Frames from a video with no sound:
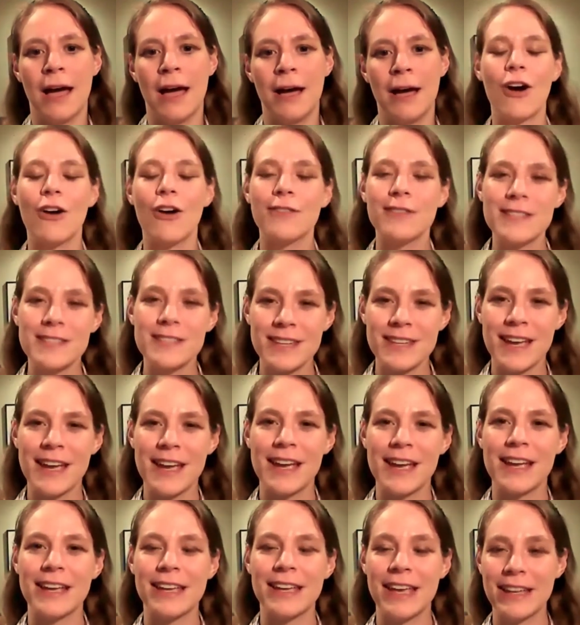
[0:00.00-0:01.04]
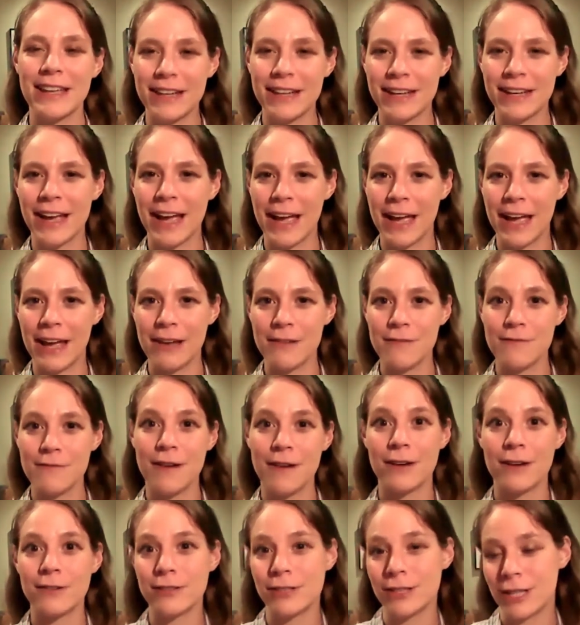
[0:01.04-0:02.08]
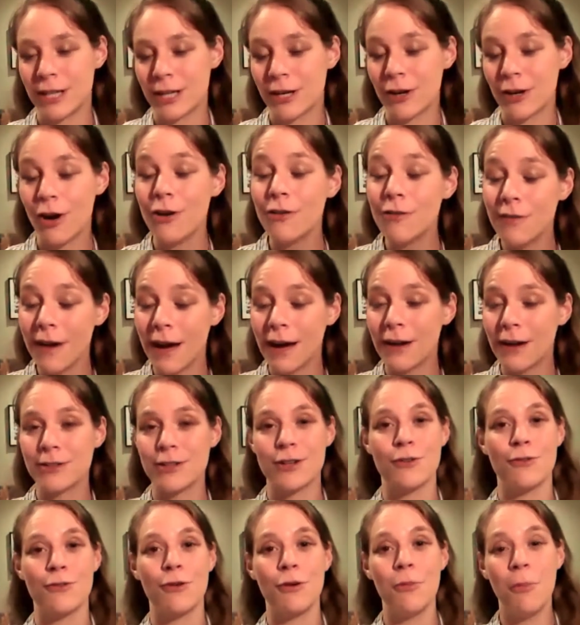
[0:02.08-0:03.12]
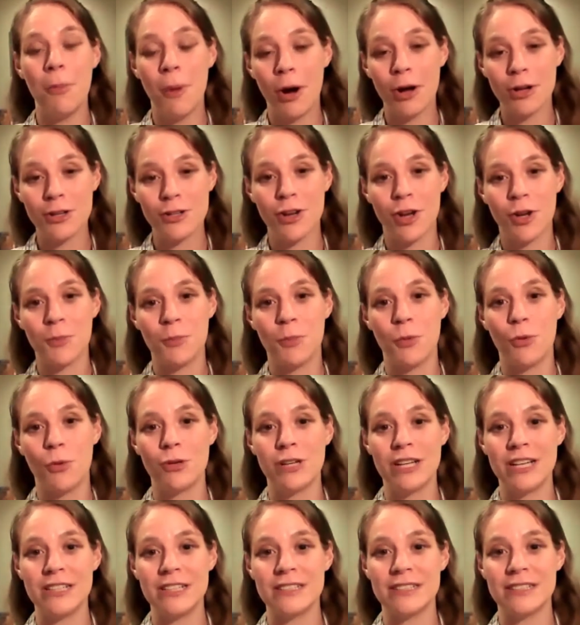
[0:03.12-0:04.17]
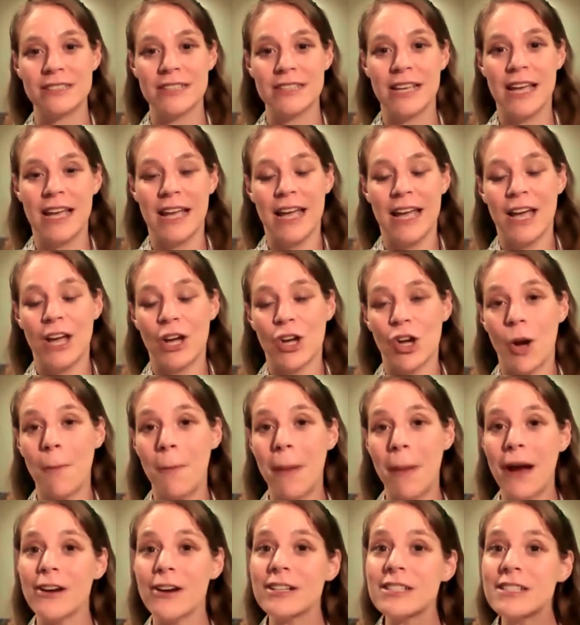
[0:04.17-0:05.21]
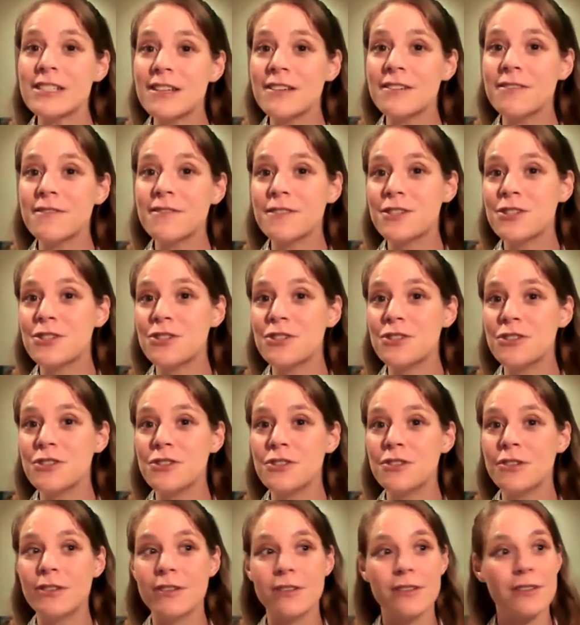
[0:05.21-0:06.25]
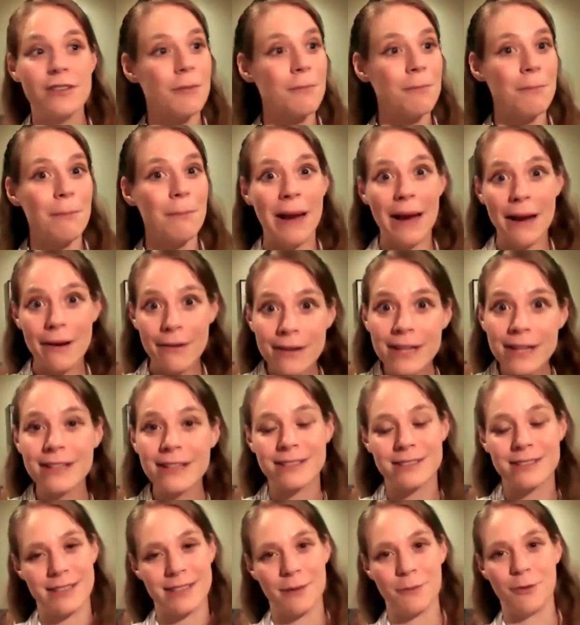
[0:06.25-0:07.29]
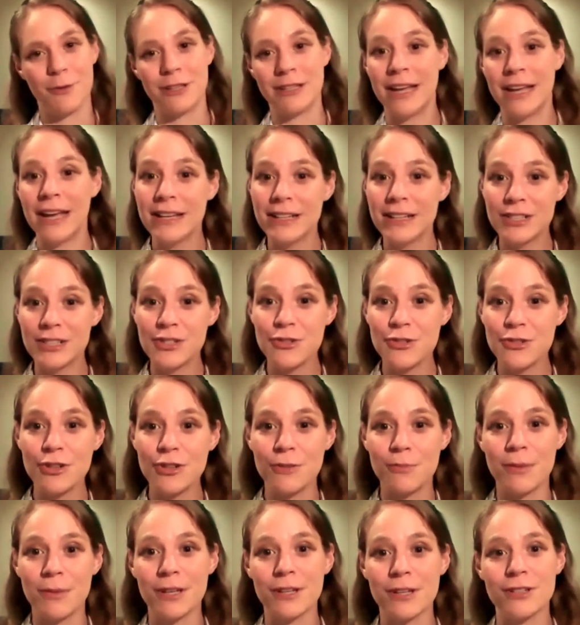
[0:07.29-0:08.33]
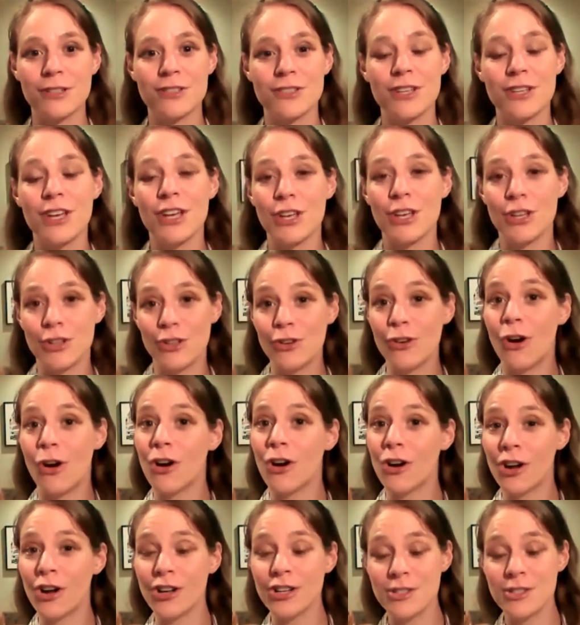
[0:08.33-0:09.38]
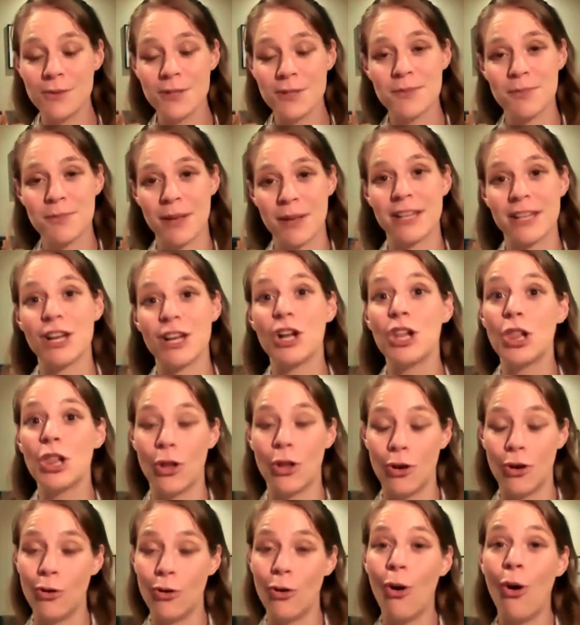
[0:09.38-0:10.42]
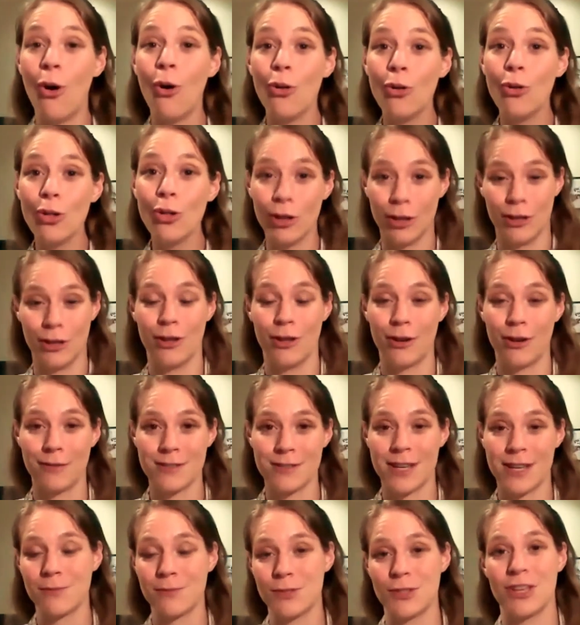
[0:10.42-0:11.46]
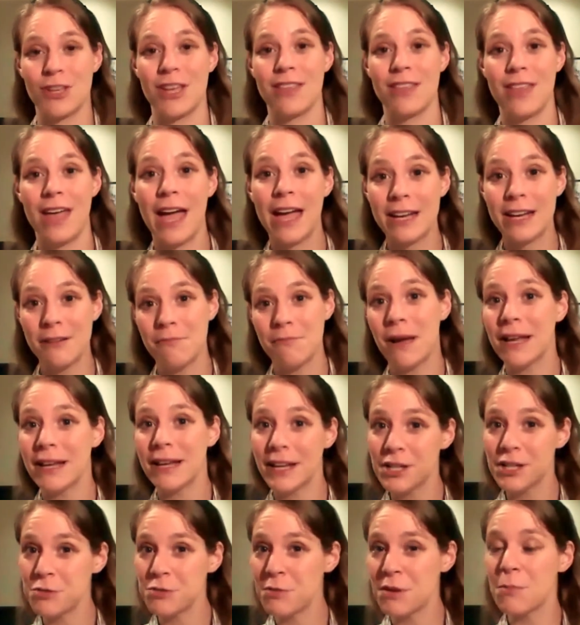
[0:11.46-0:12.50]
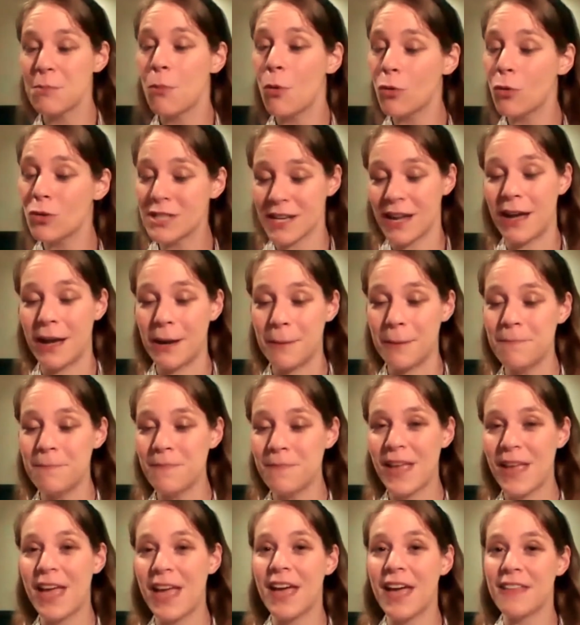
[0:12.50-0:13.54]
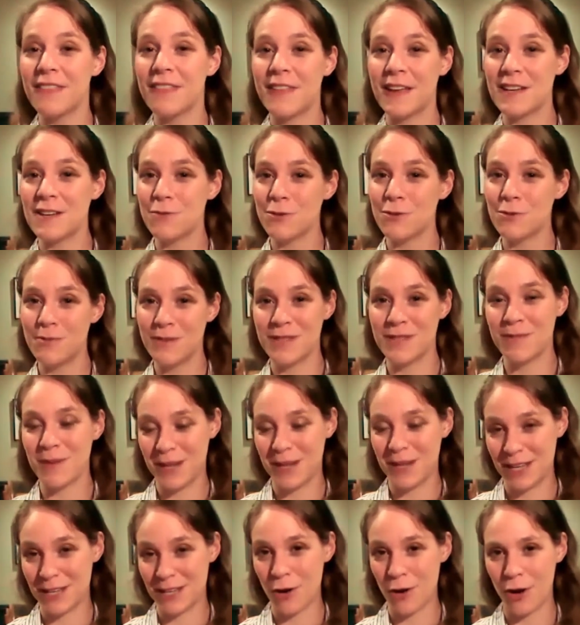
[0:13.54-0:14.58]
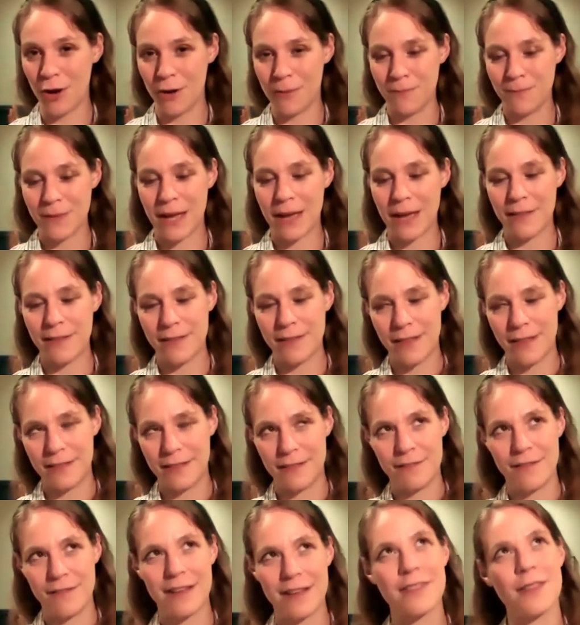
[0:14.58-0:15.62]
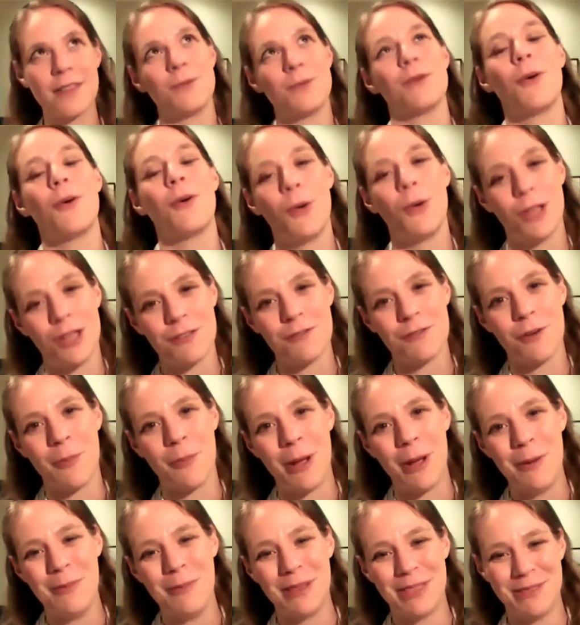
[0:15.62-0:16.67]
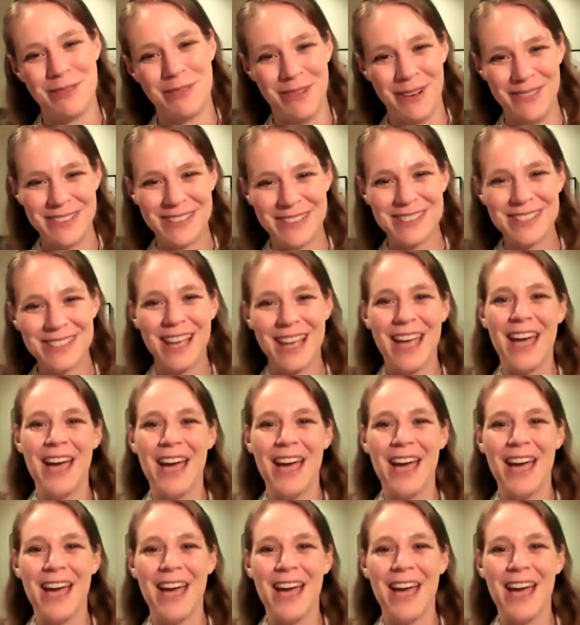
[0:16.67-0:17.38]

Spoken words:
They often say getting a founder, a co-founder, or a partner on board is comparative to marrying someone. And it's true, because you are going to be spending a whole lot of time together, and it might actually be more time than you would be spending at home, other than the fact that we are working from home at the moment.